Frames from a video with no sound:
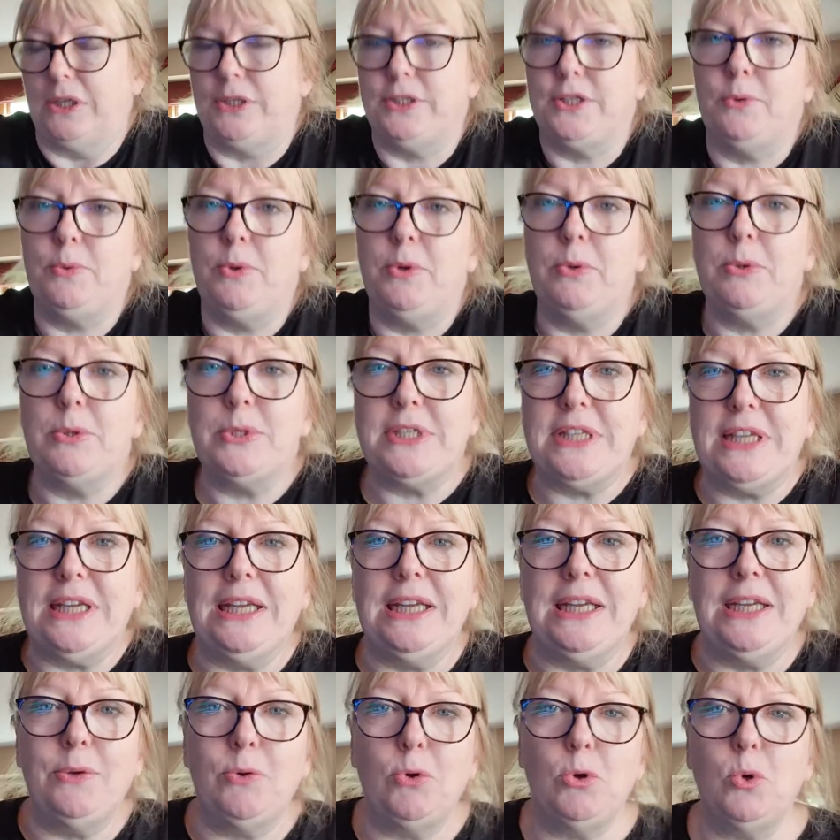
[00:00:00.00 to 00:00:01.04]
So we'll
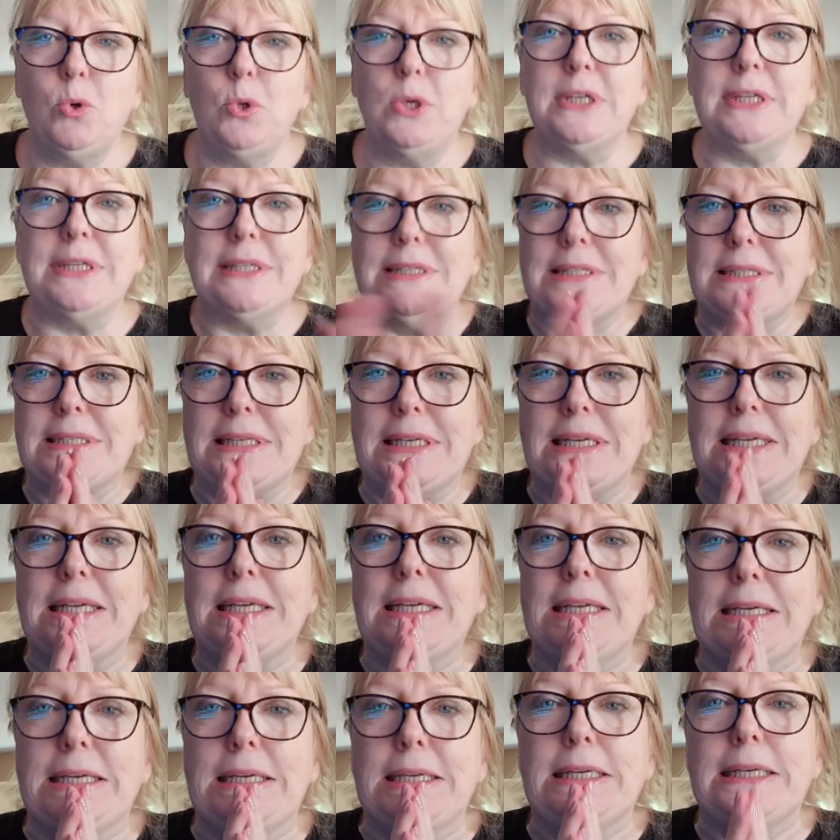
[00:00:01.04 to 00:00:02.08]

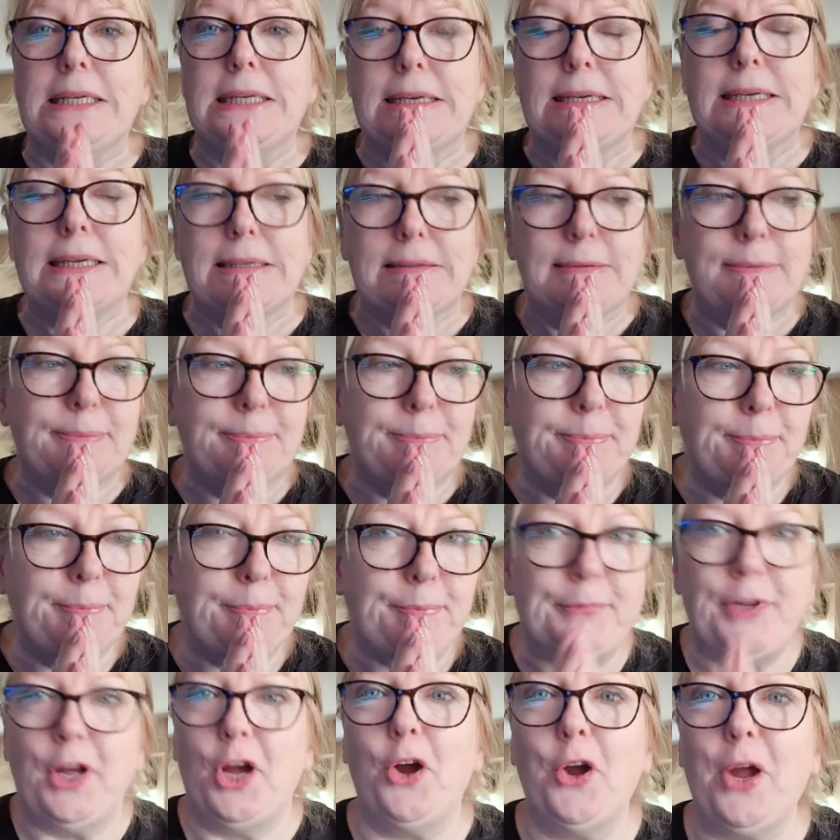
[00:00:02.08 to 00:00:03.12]
see.
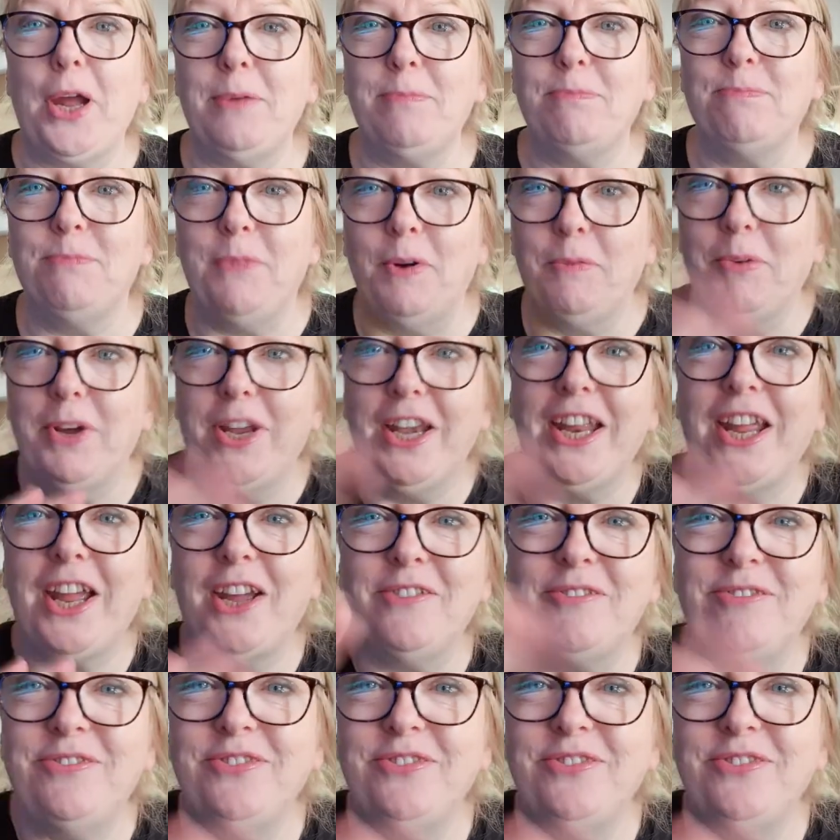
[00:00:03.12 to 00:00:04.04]
Okay, I'm gonna go.